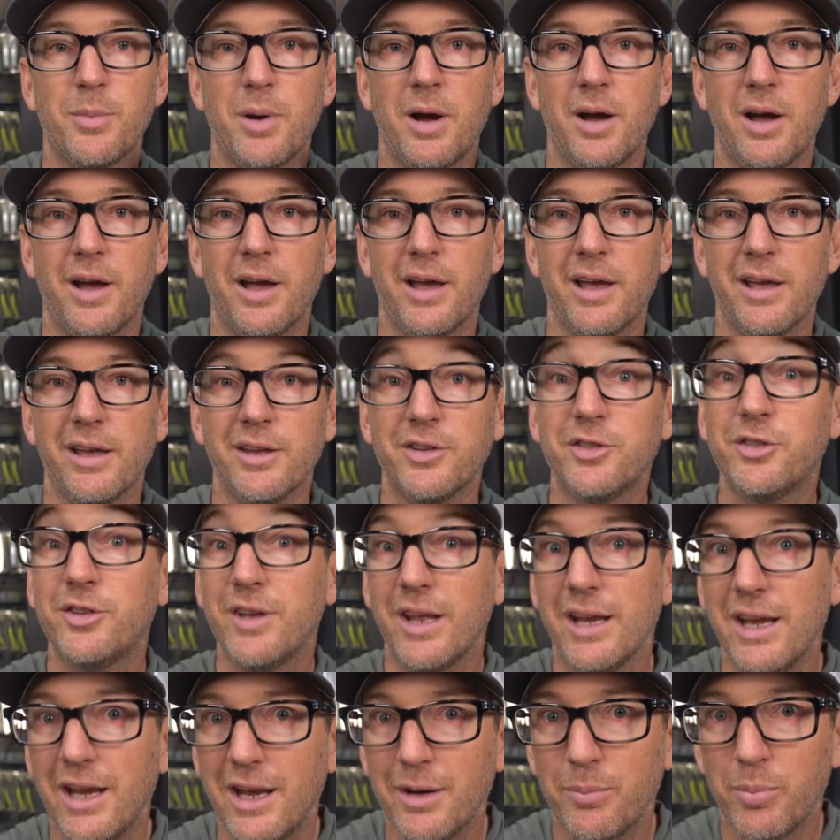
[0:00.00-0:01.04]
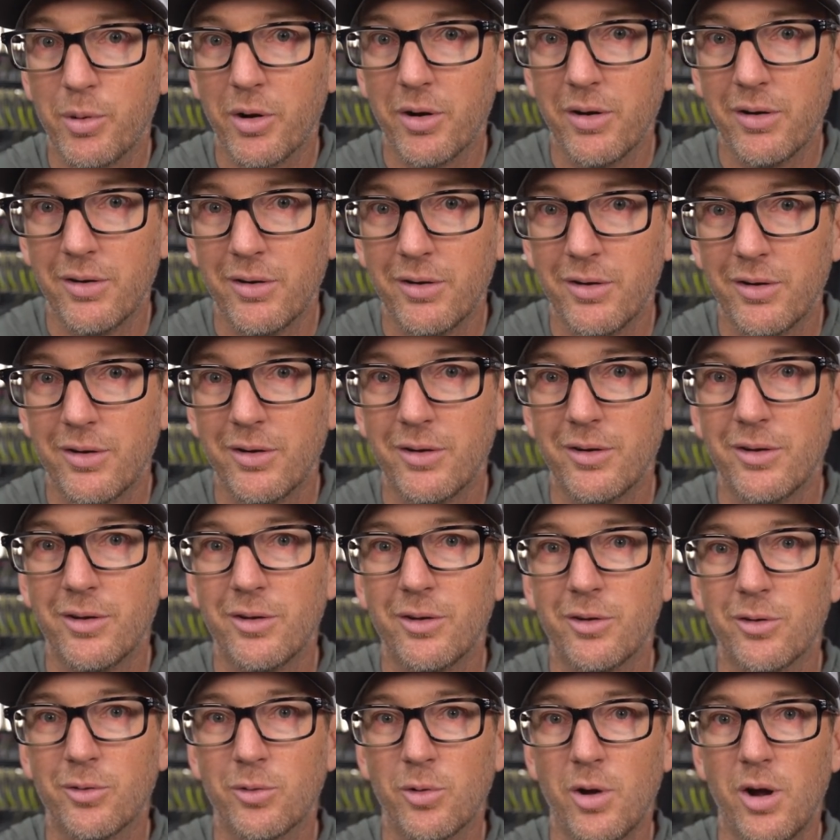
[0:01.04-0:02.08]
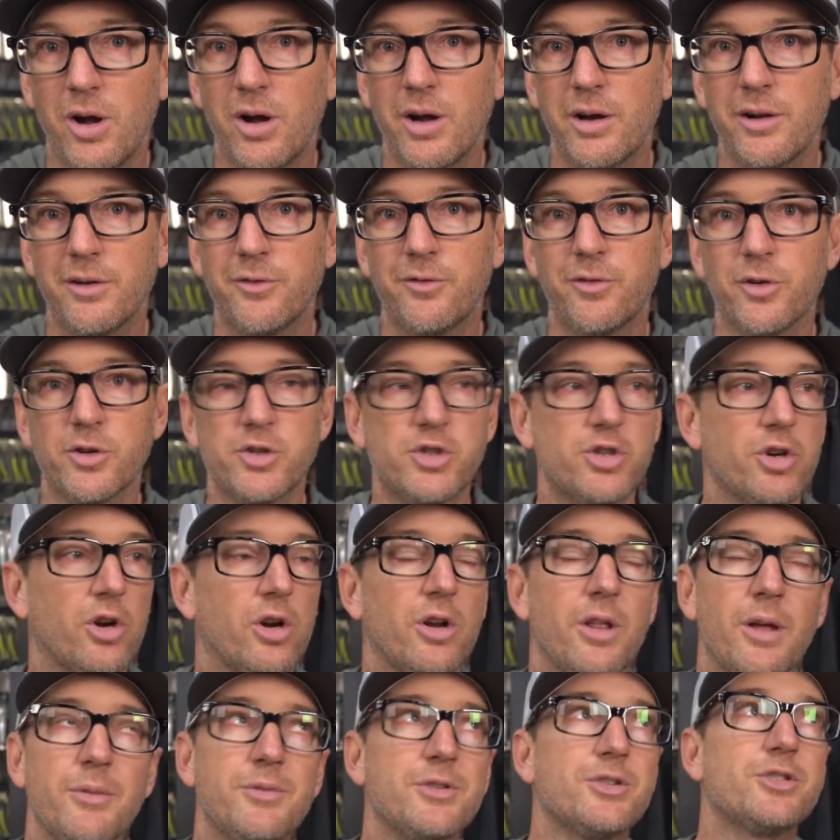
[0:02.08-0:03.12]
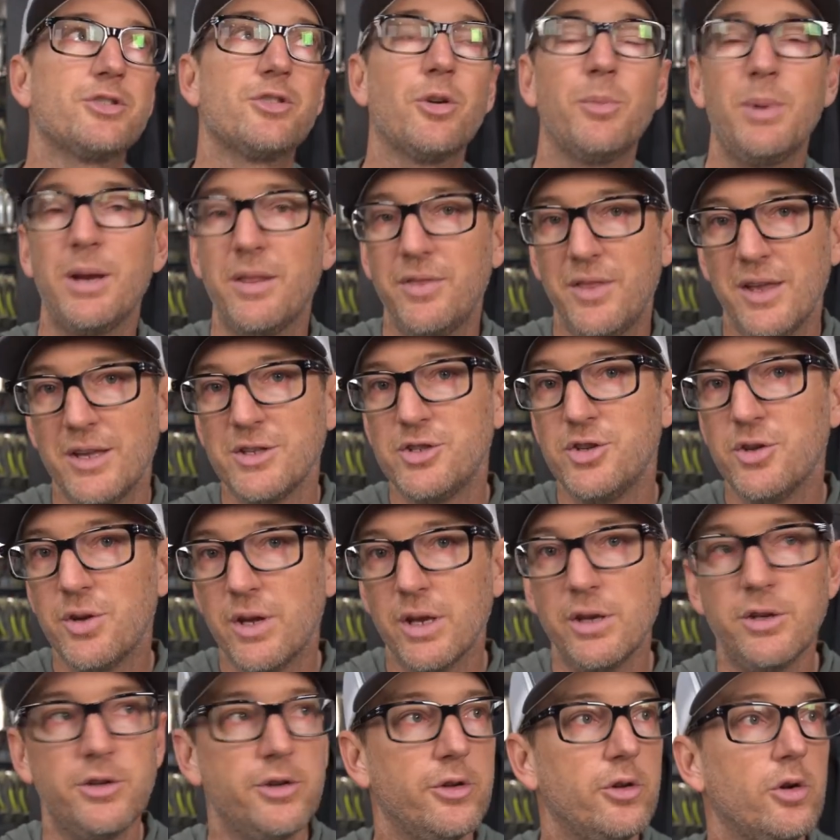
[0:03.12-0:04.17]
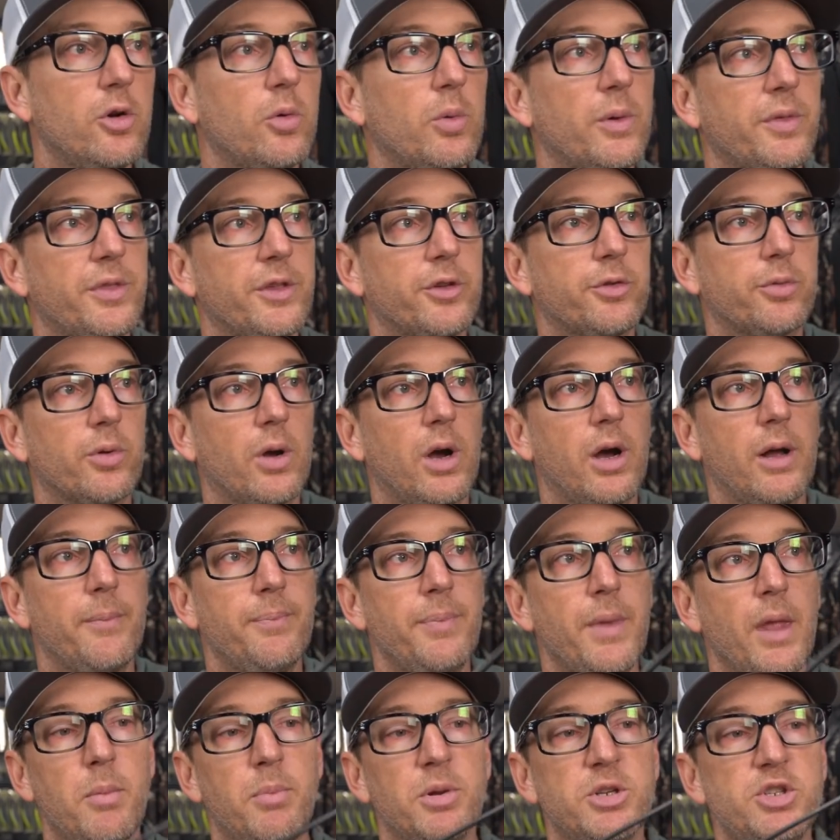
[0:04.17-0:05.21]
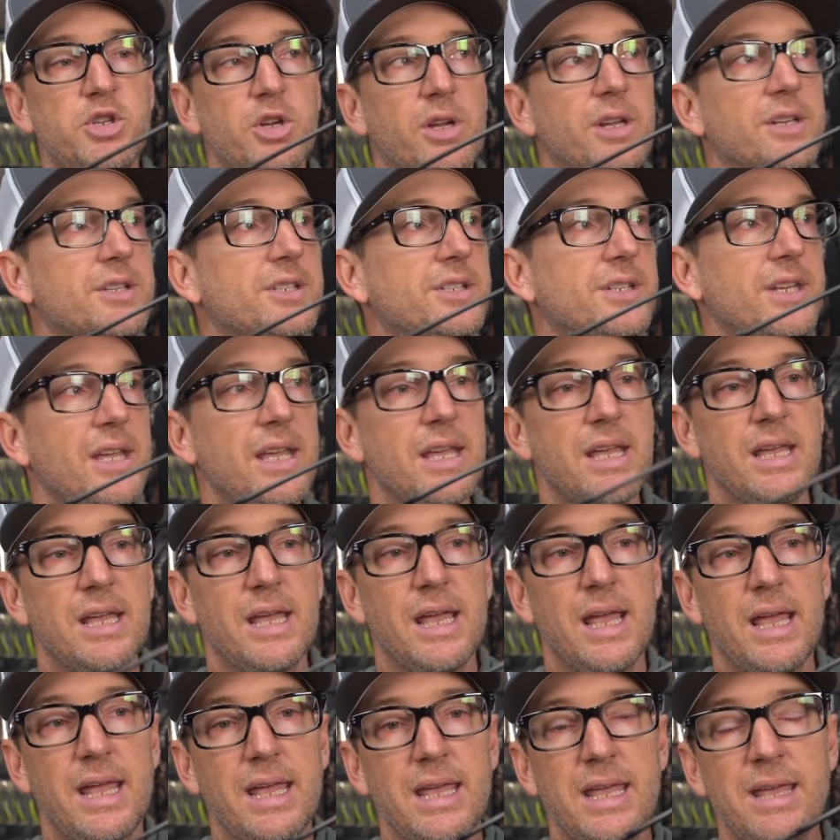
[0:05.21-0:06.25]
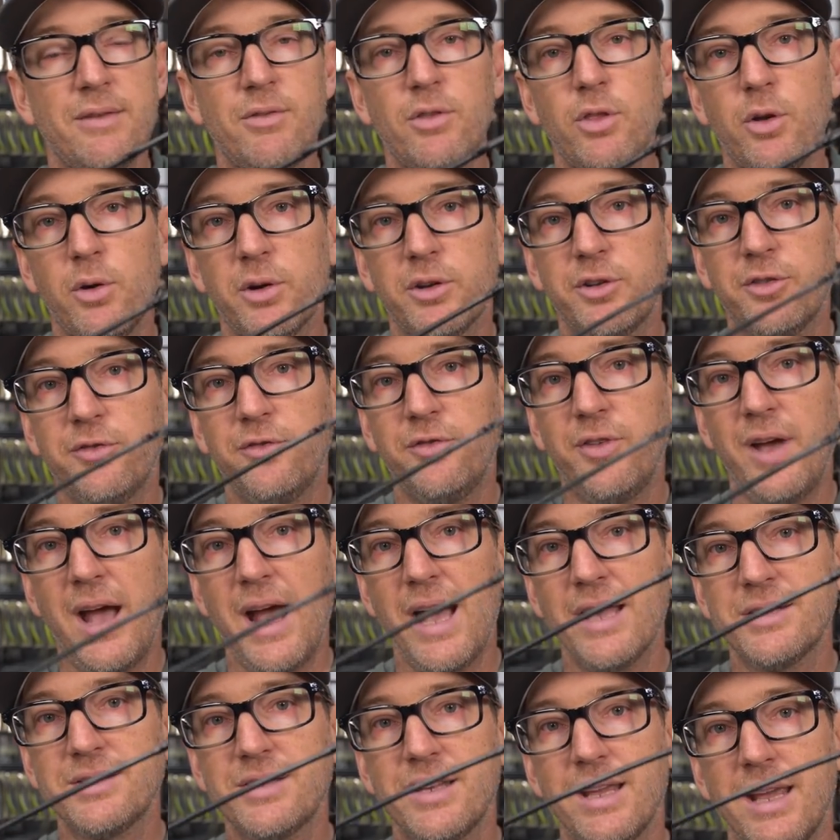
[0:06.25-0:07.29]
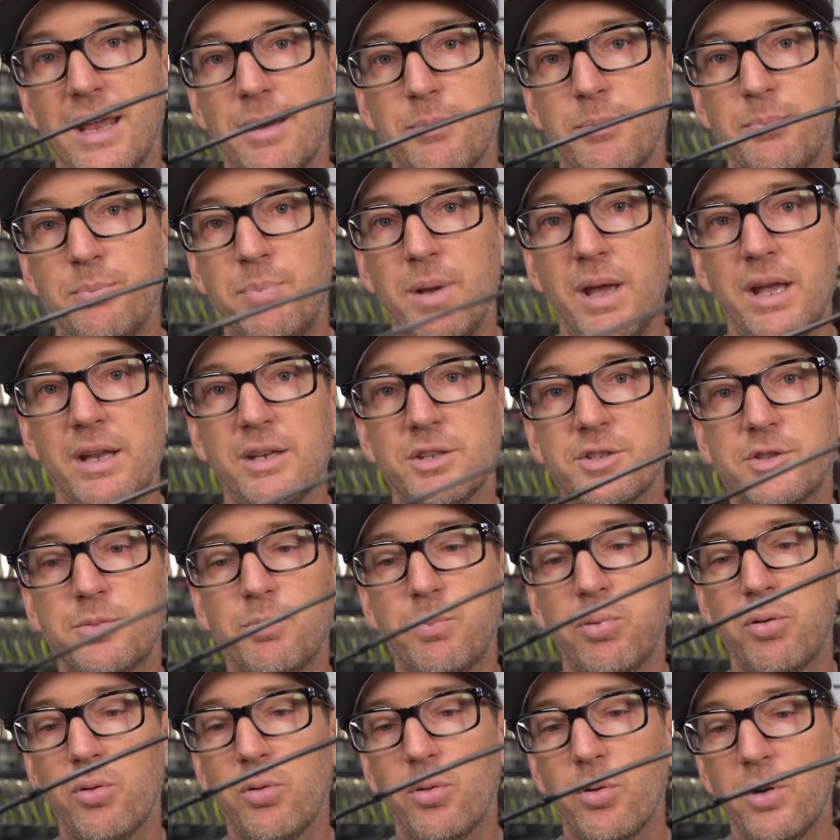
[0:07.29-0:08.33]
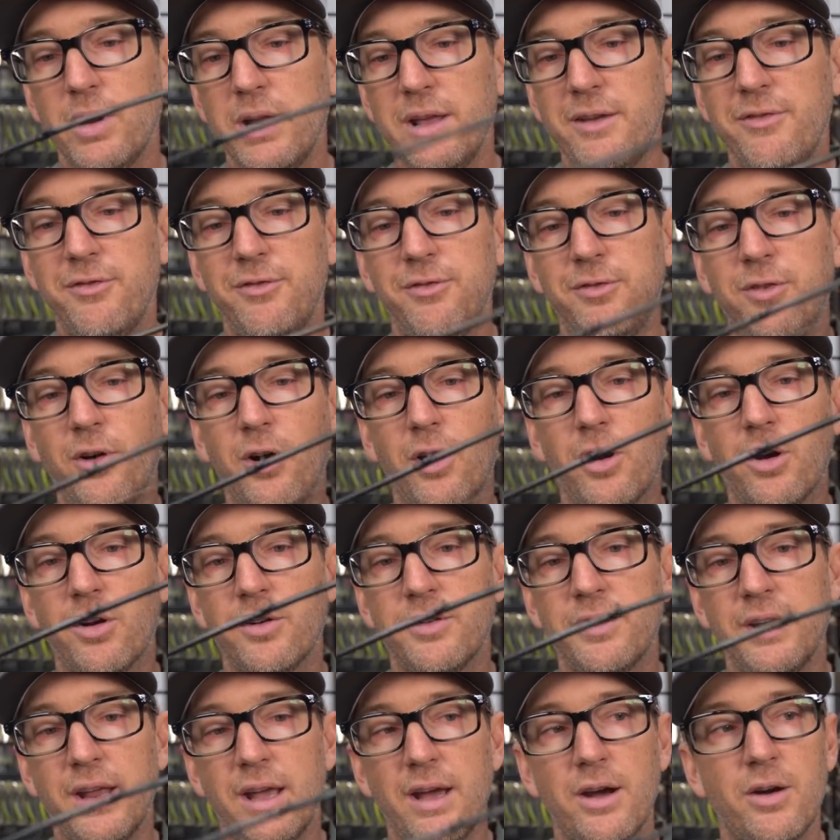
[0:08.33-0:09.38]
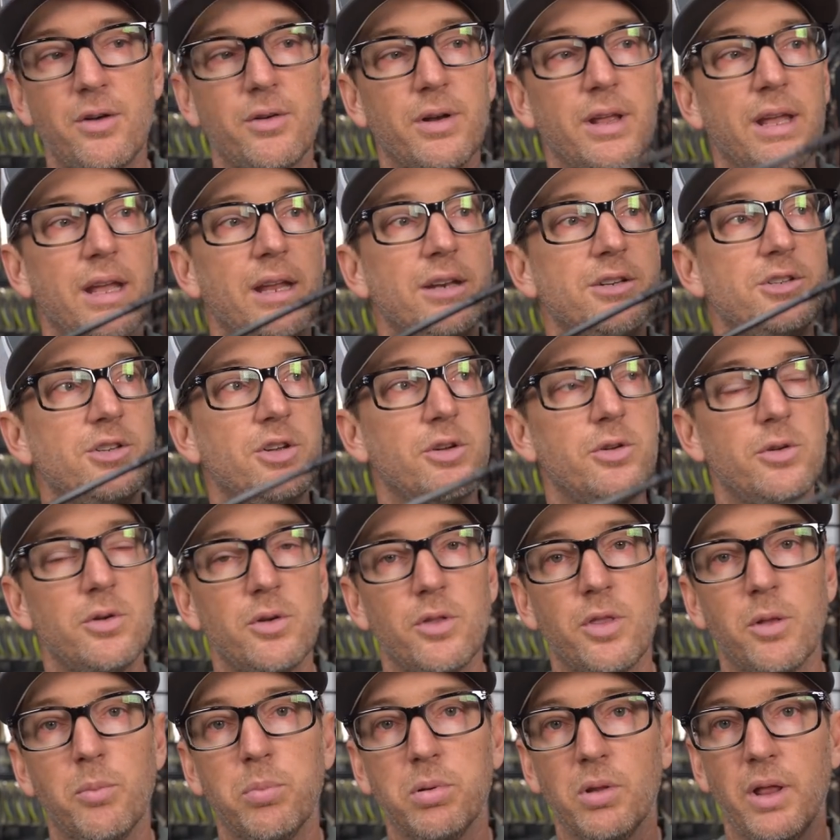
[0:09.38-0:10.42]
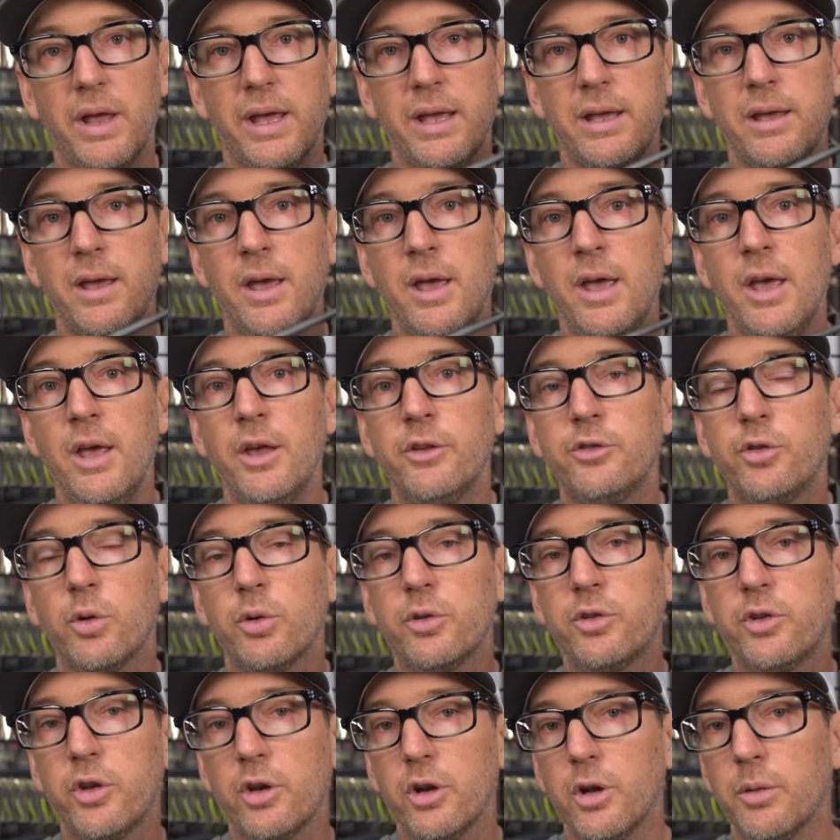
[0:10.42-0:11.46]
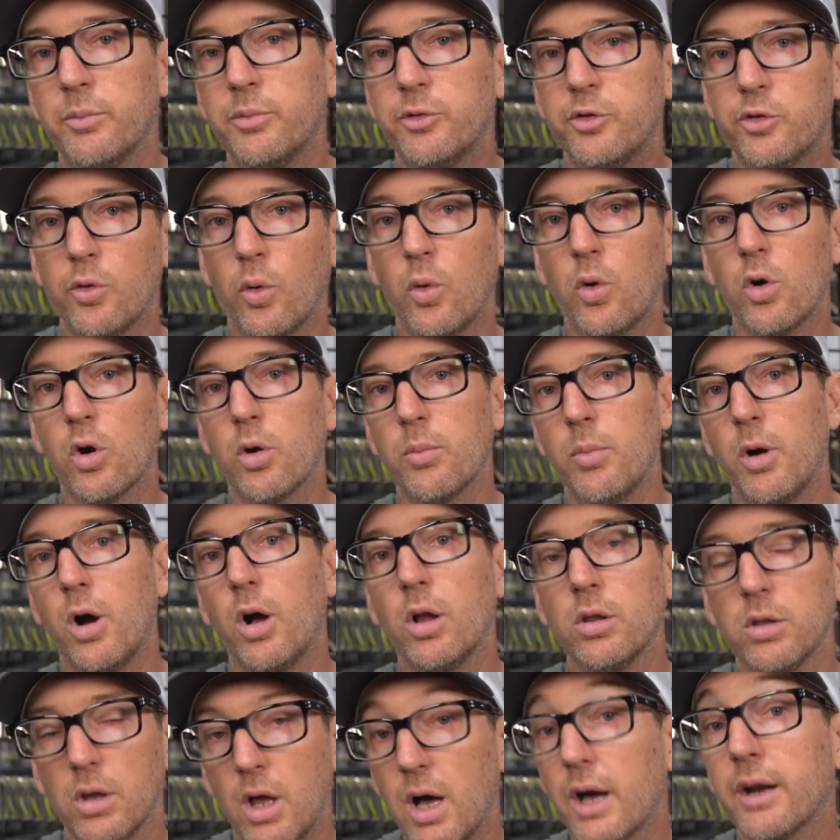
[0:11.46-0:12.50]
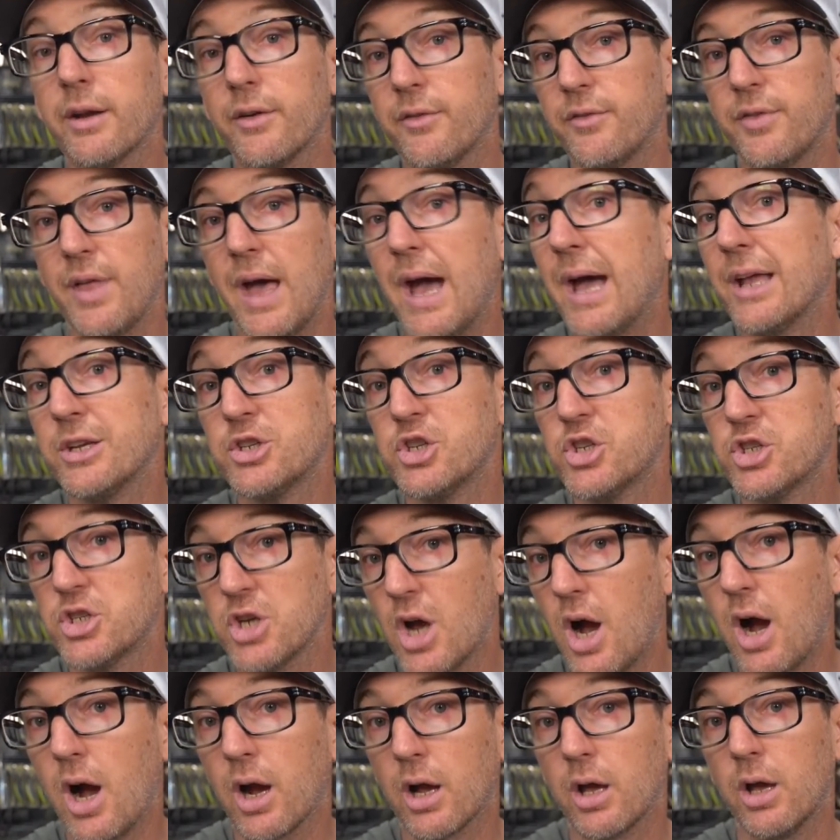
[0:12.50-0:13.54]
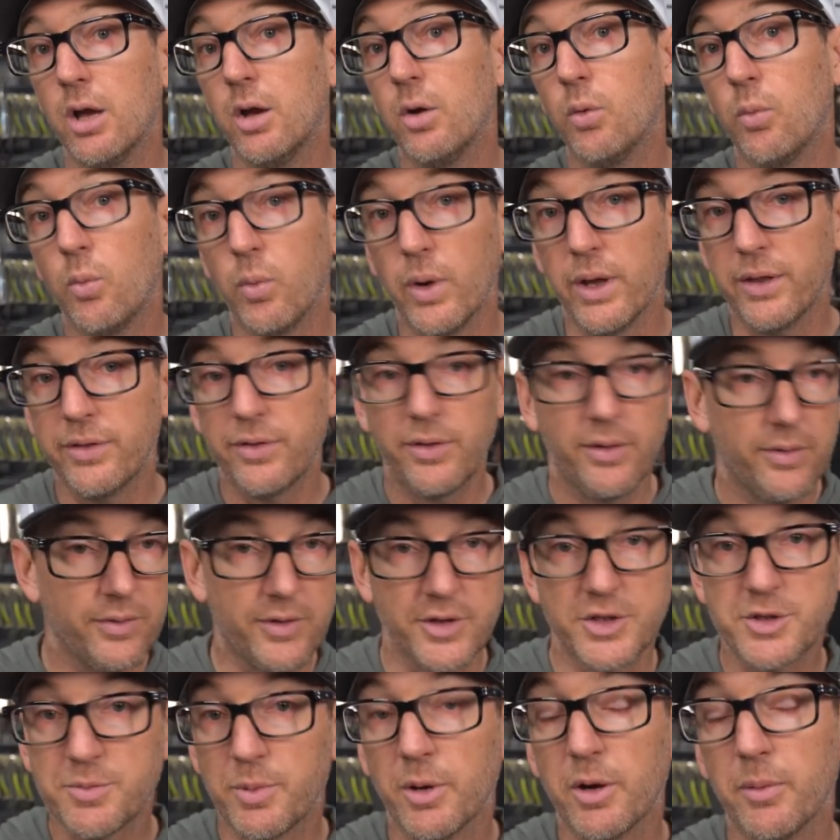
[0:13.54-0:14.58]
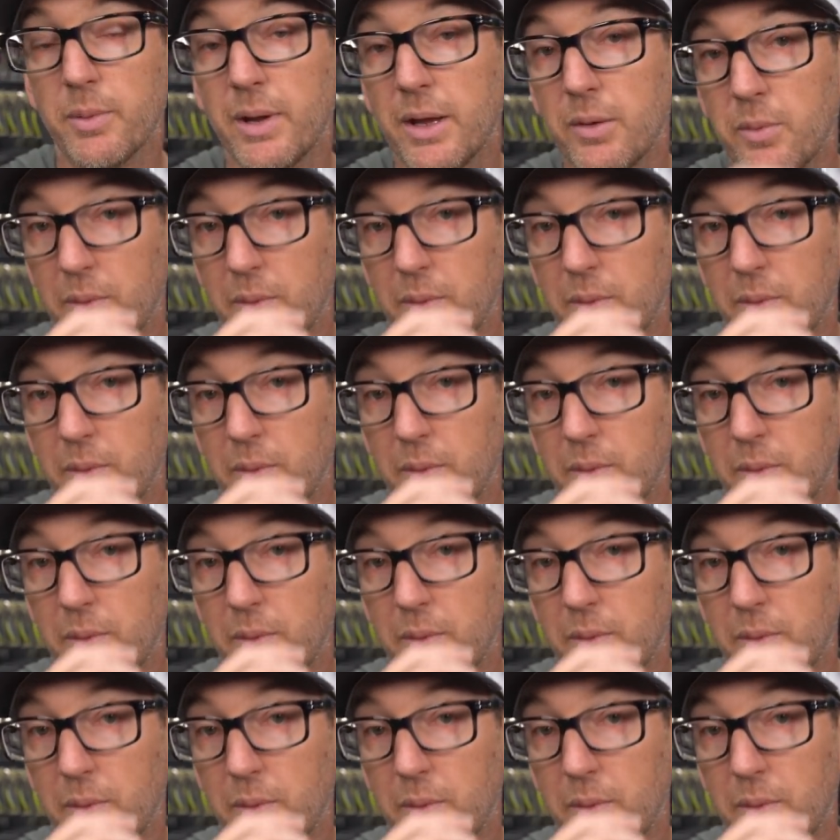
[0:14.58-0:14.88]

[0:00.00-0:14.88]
my skinny dipper rod for sure. There's so many things you can do with this rod, but you can see even though it's fast, it bends pretty far down into the blank. So it's gonna absorb a lot of that shock with the spinnerbait